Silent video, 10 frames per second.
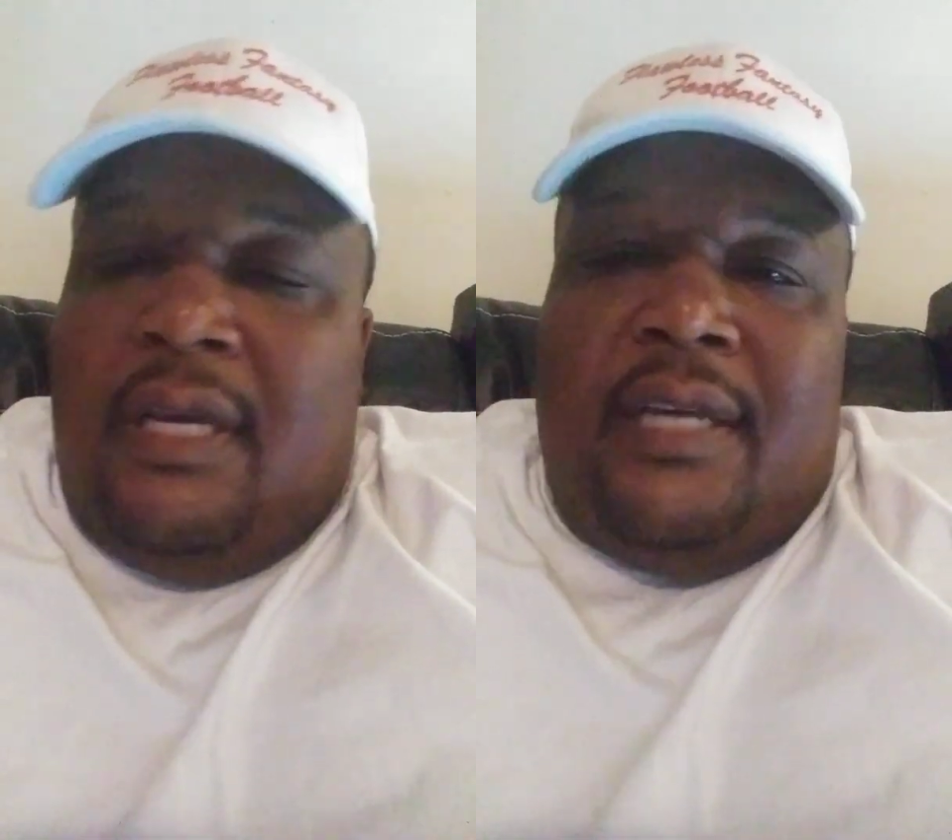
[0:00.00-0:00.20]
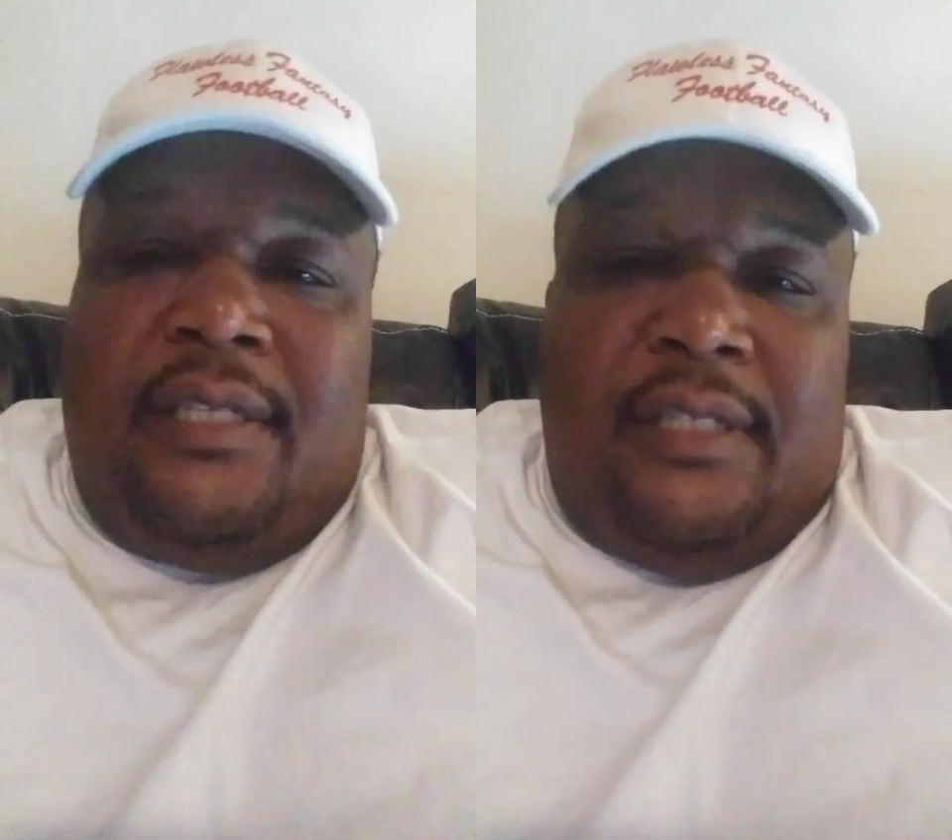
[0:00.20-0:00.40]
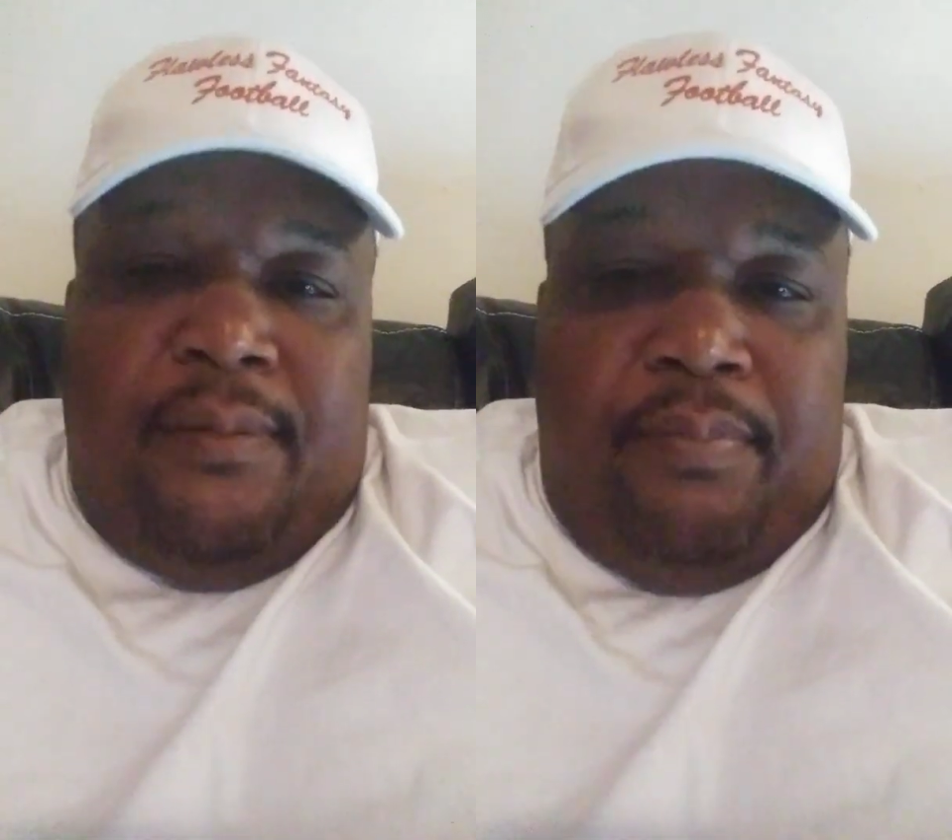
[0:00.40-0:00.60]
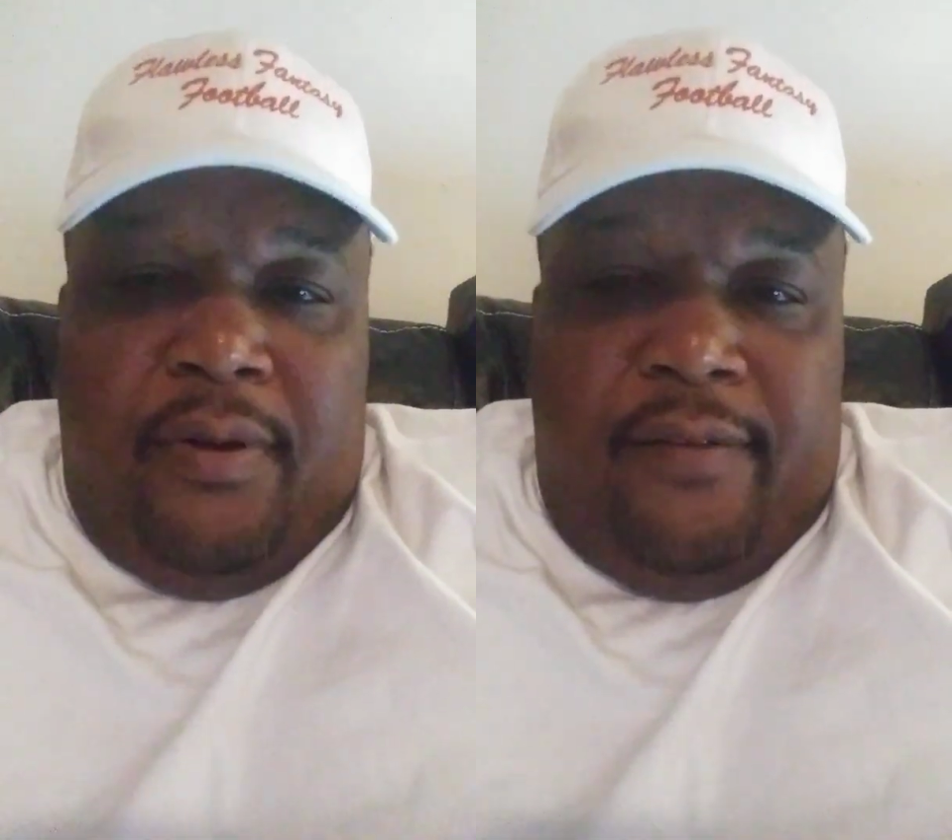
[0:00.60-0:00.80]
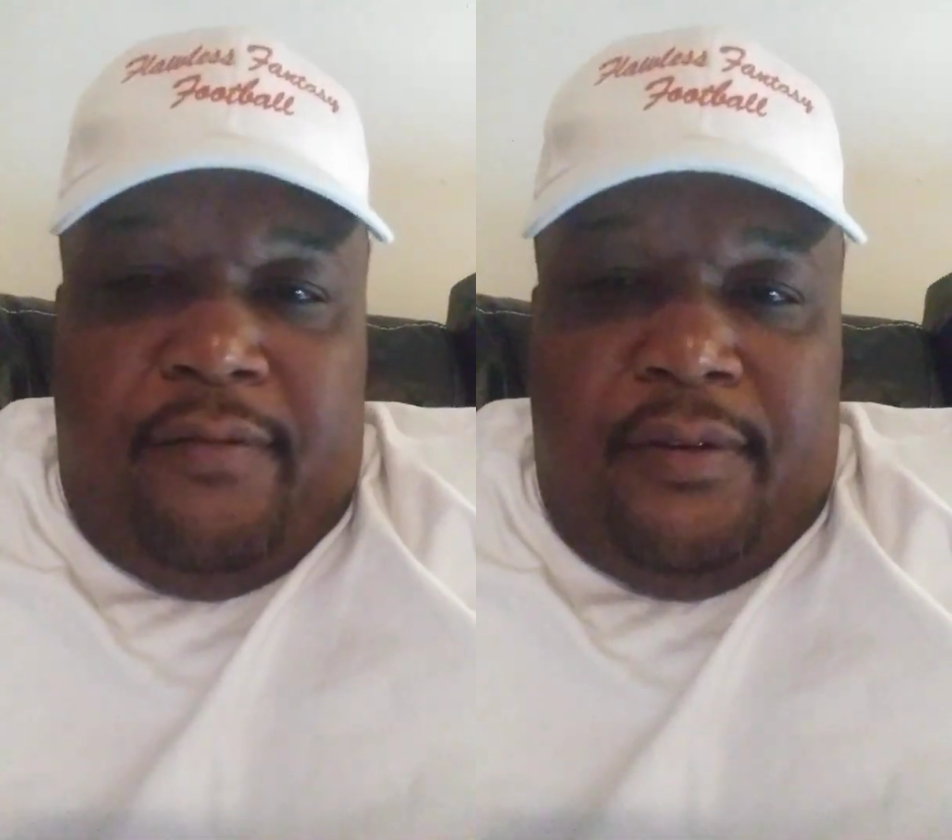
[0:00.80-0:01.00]
just a
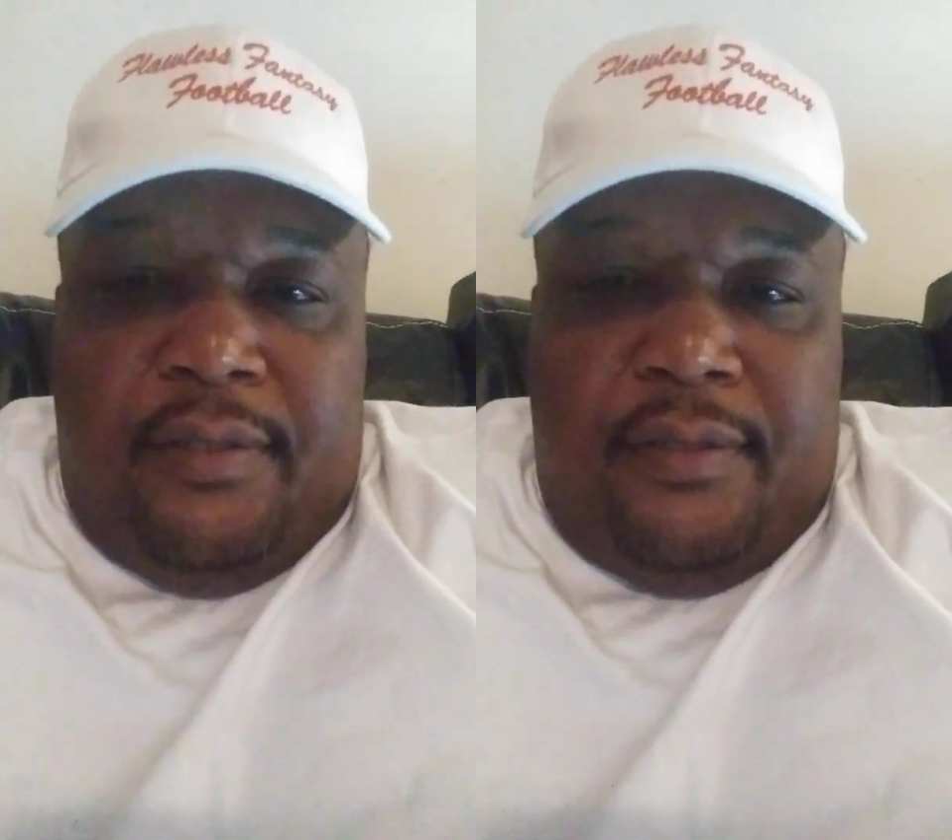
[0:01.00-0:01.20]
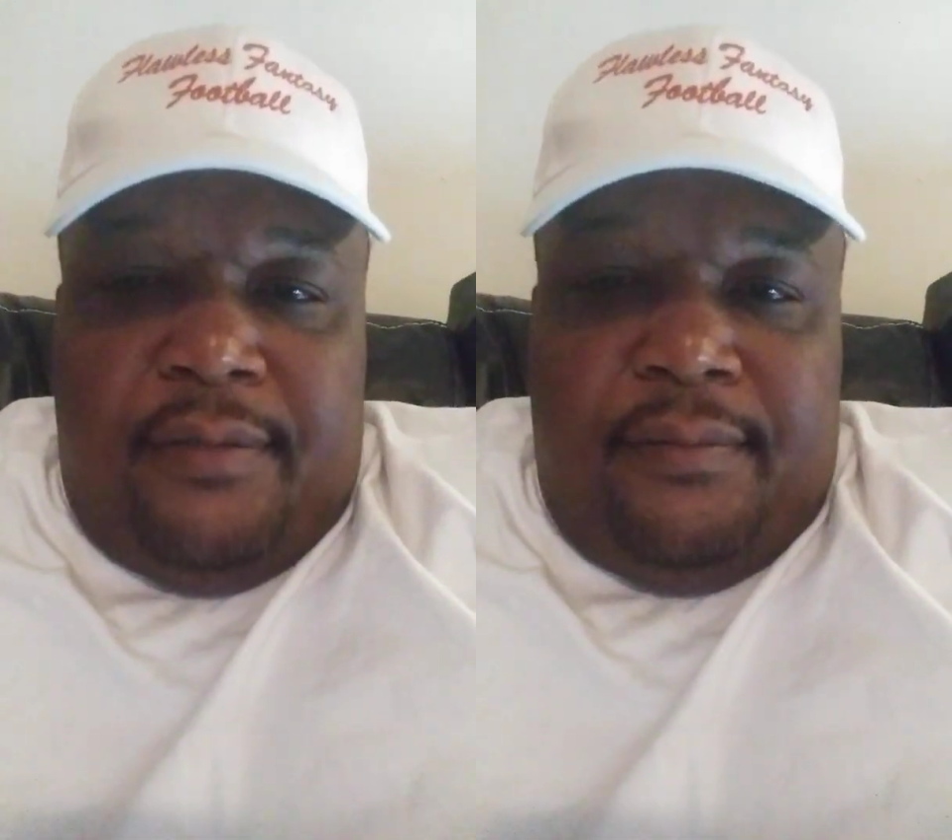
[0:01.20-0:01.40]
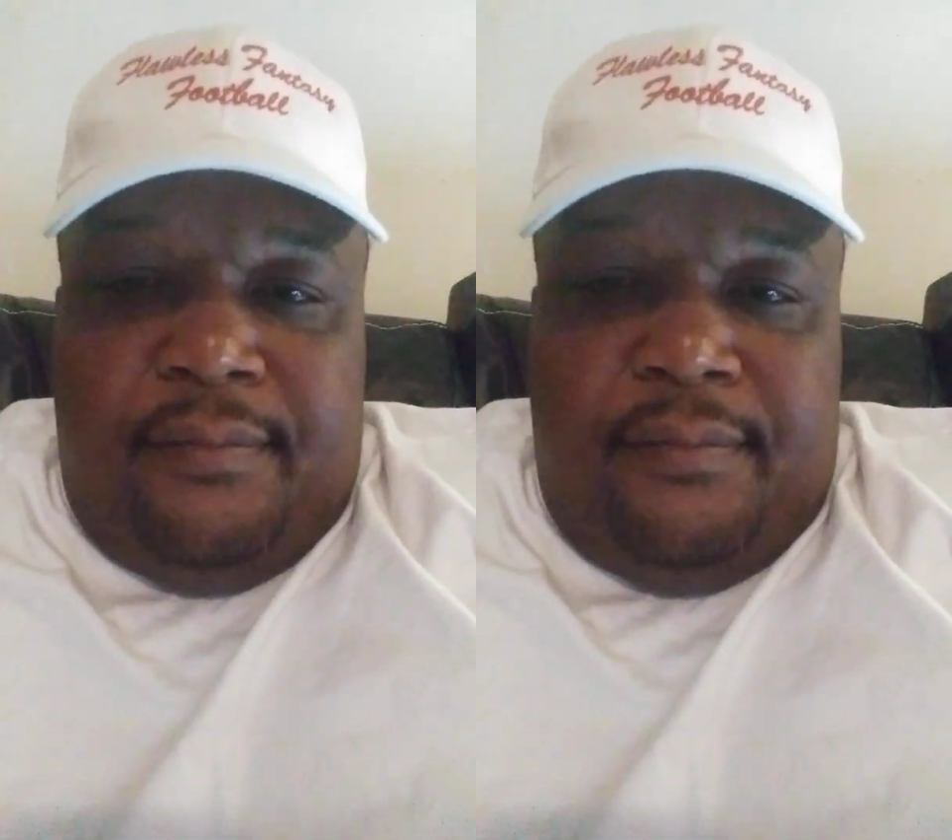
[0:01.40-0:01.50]
preference